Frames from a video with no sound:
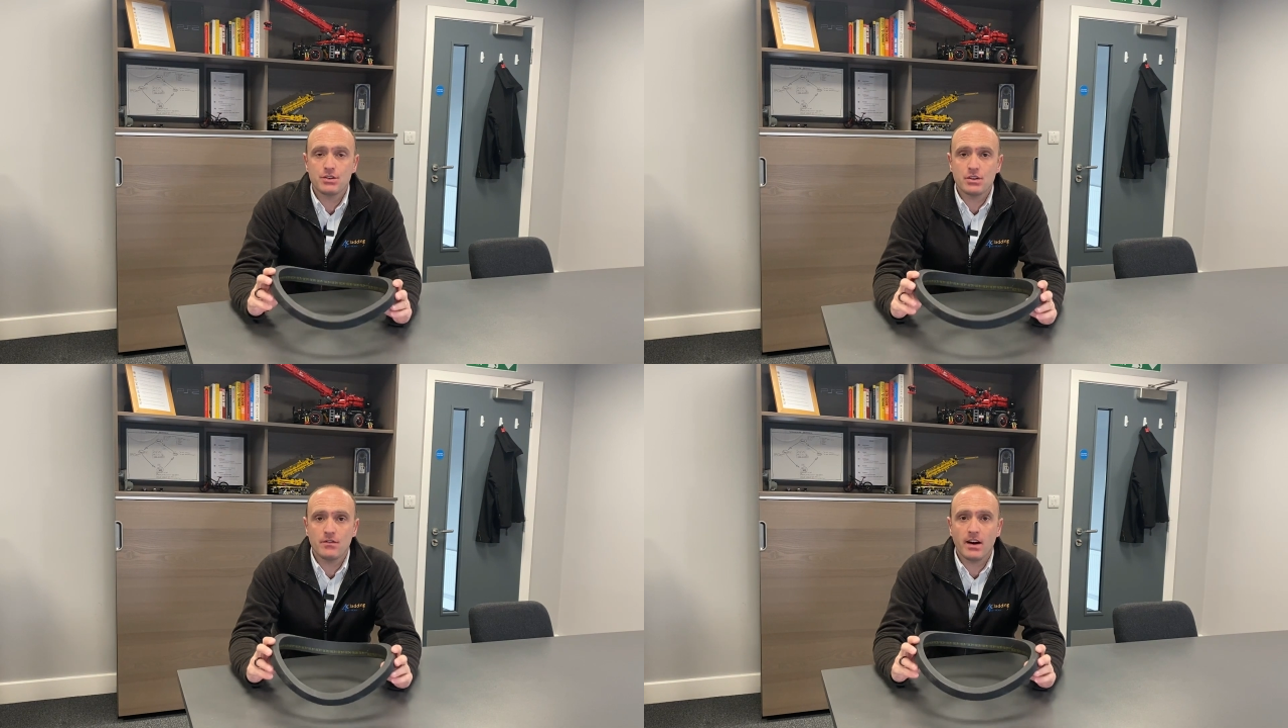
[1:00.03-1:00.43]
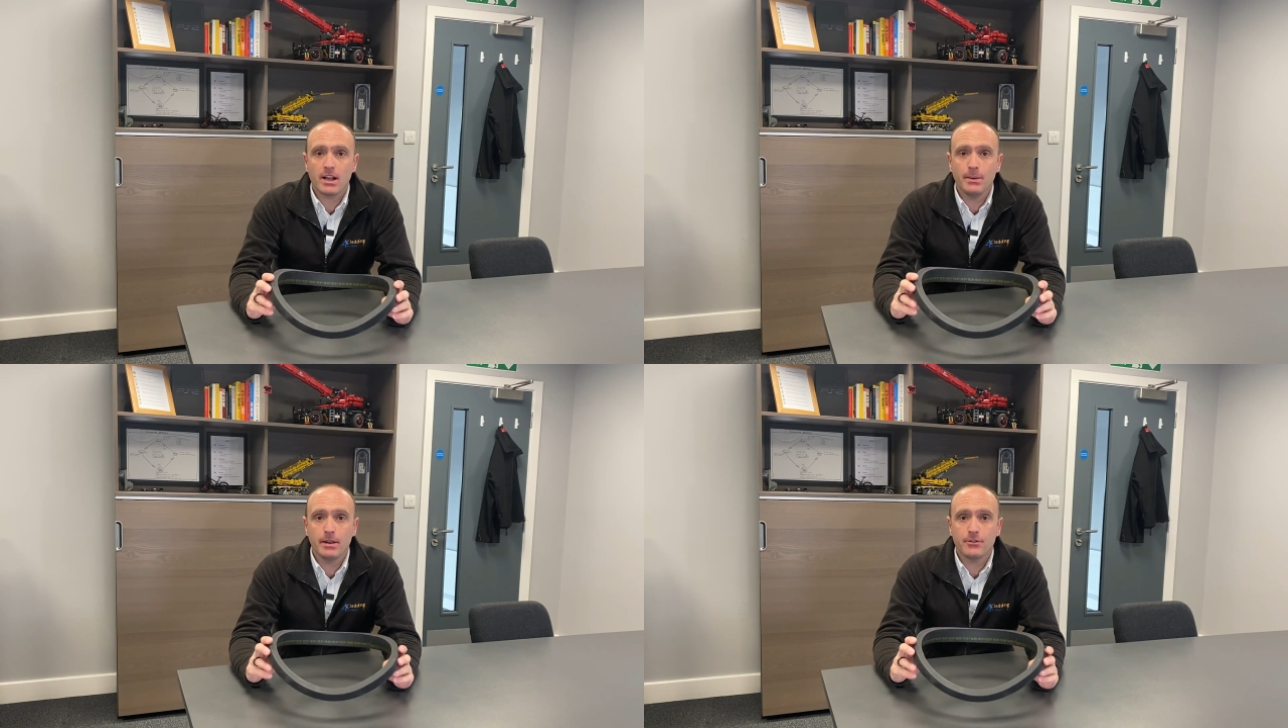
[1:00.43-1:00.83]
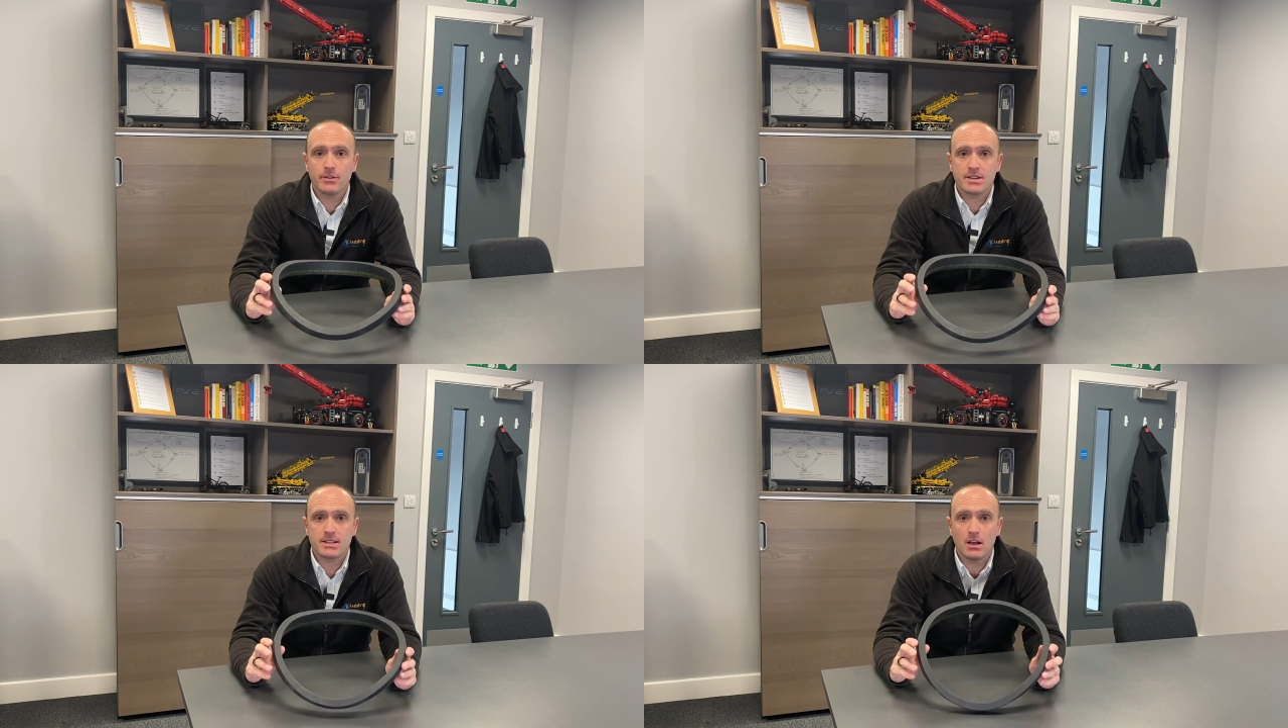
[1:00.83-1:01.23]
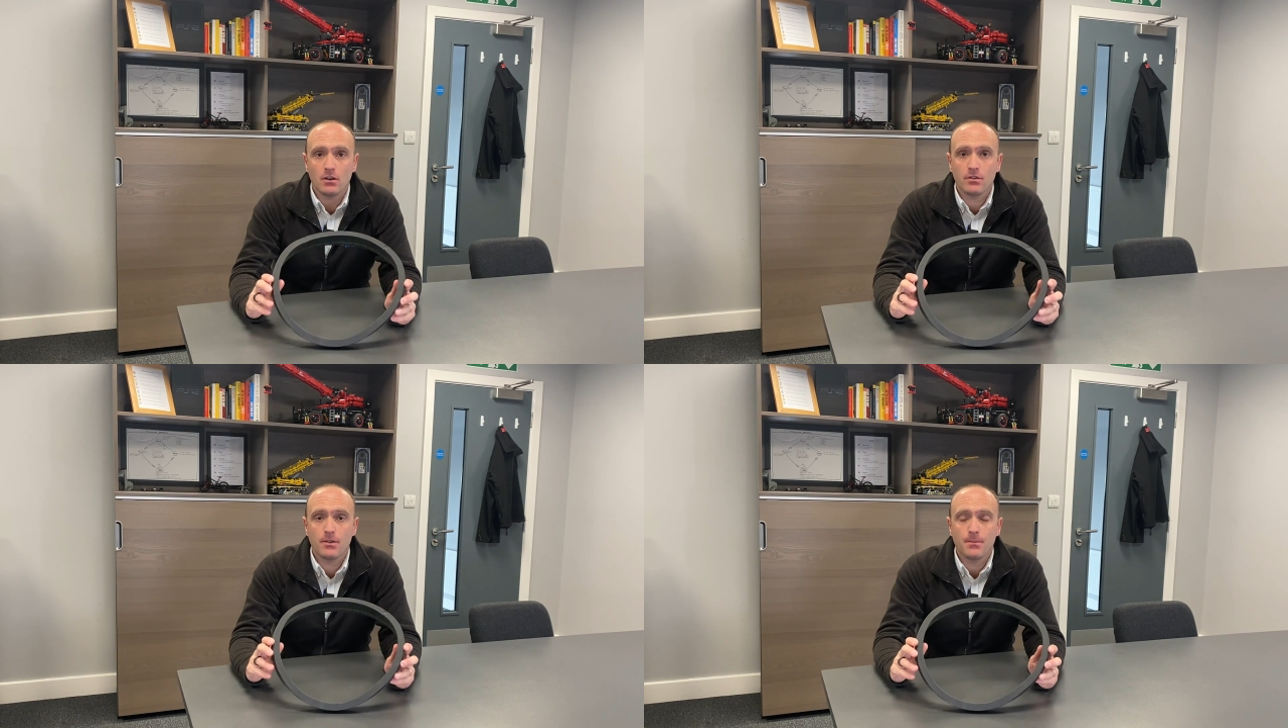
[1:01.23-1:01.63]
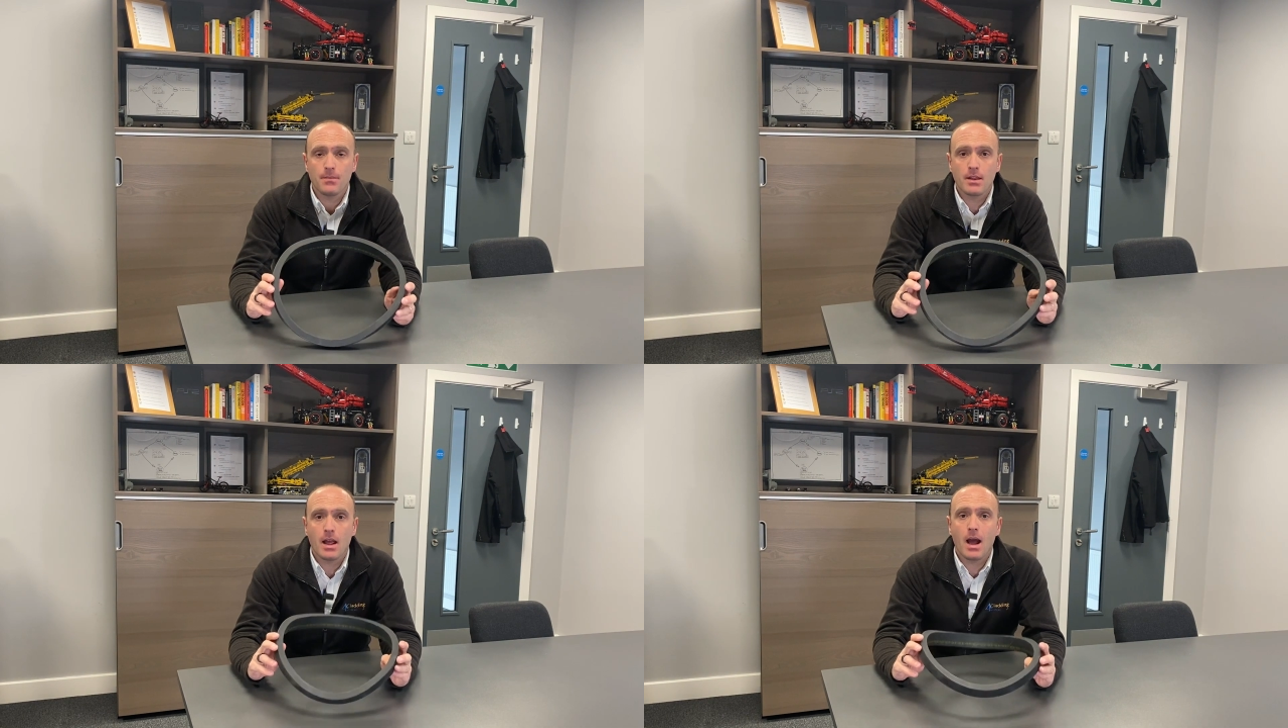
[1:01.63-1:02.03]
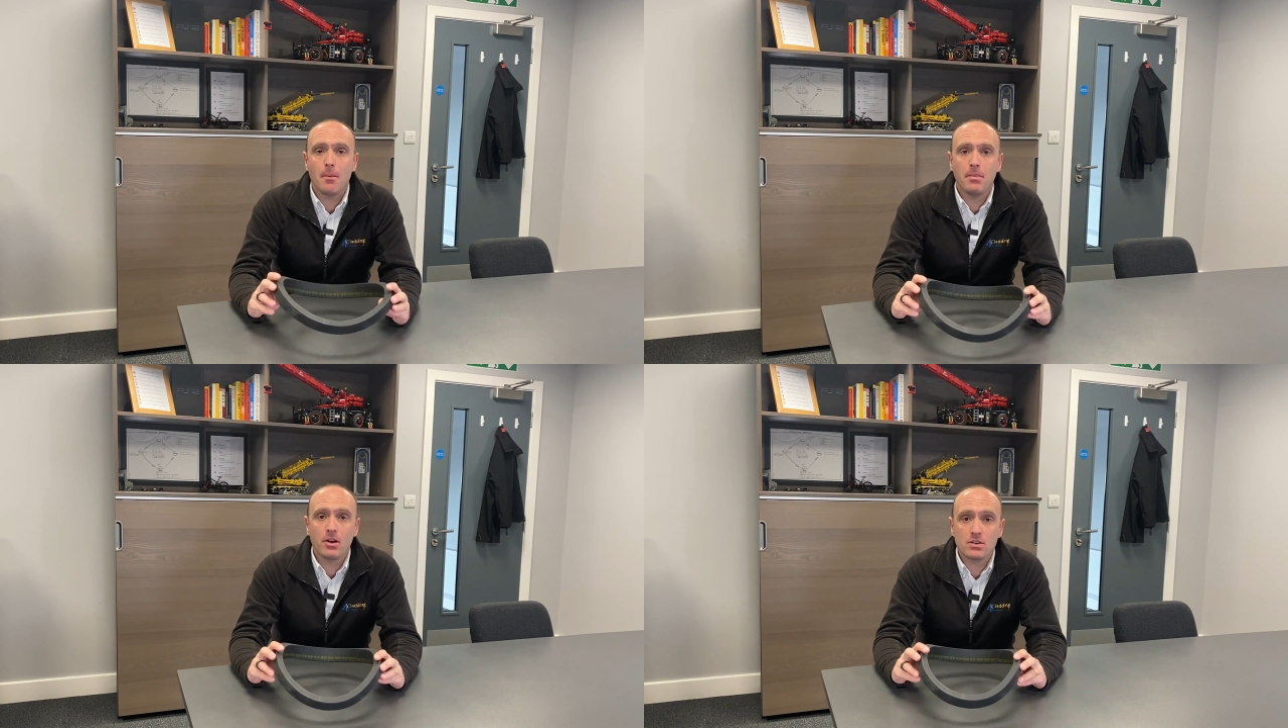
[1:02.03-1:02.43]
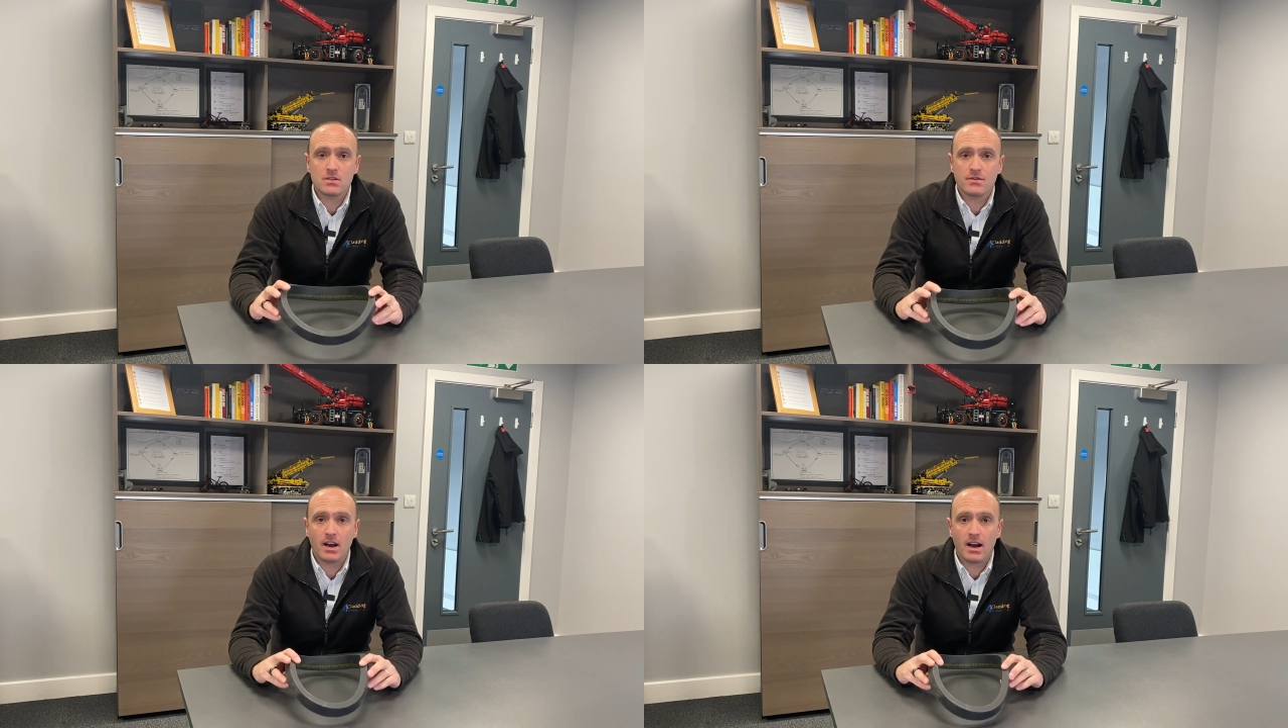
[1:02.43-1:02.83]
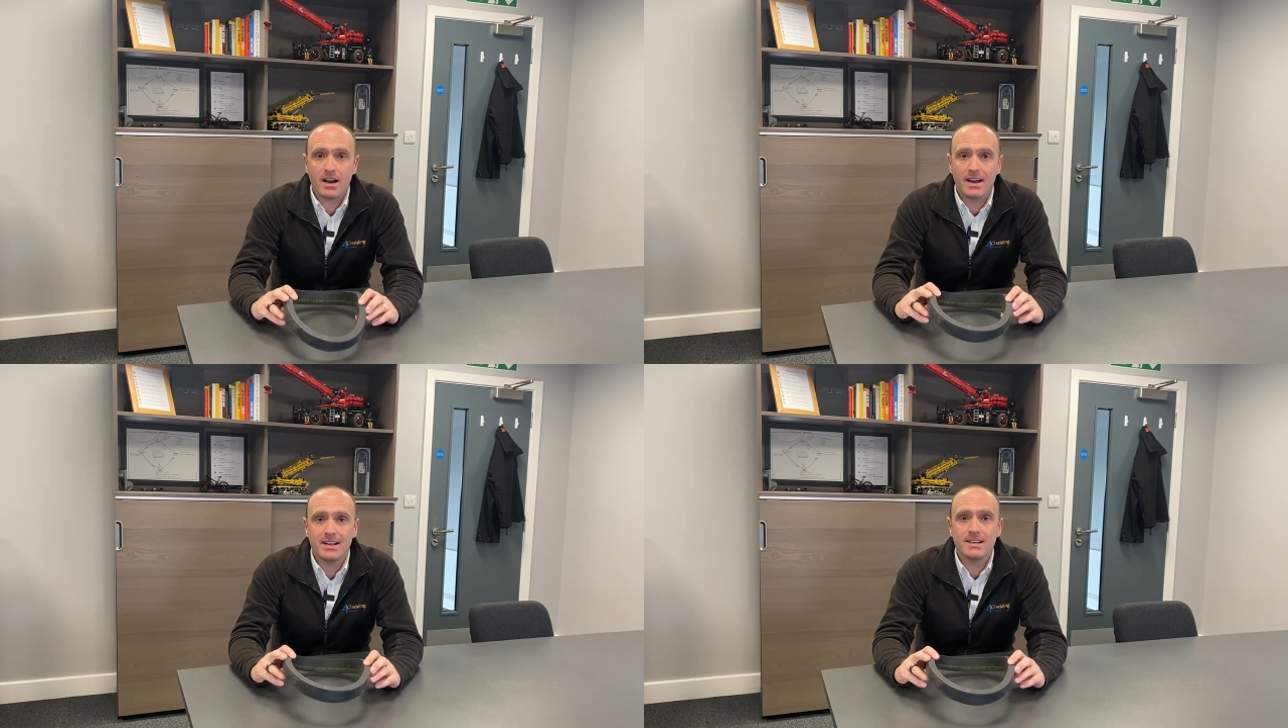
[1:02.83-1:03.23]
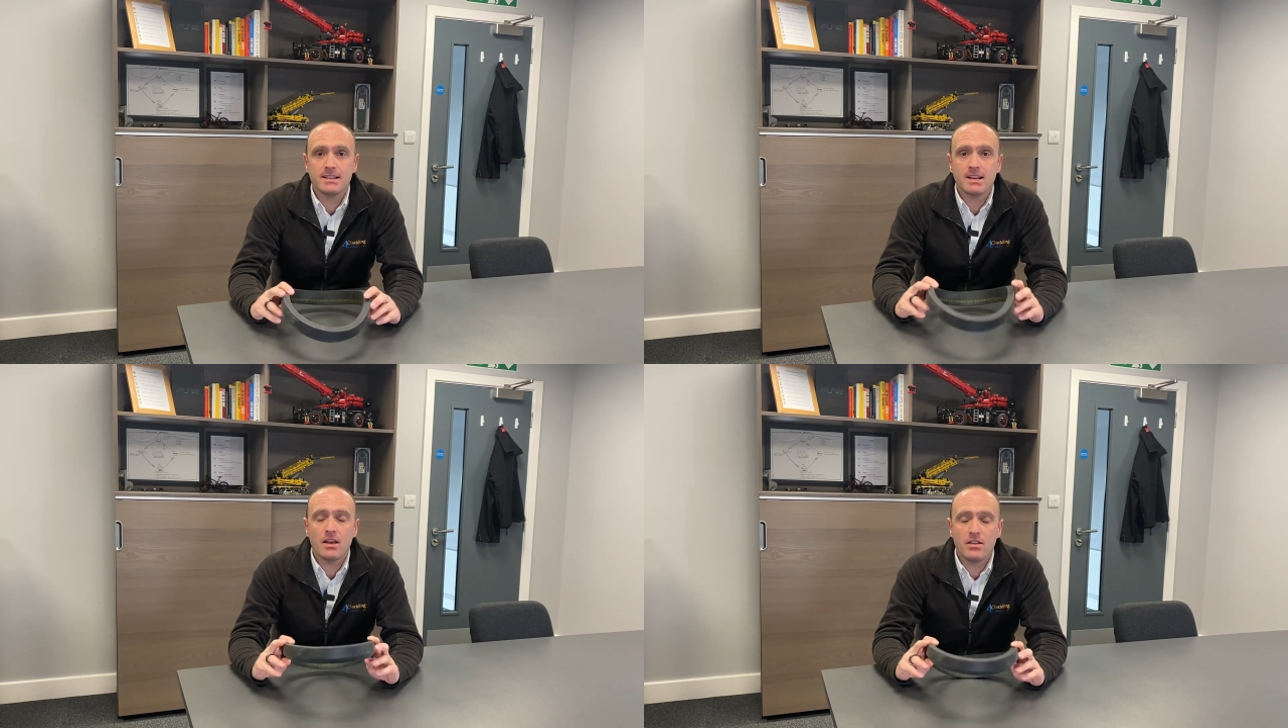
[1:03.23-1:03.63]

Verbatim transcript: to the vacuum lifter itself and because of that, it is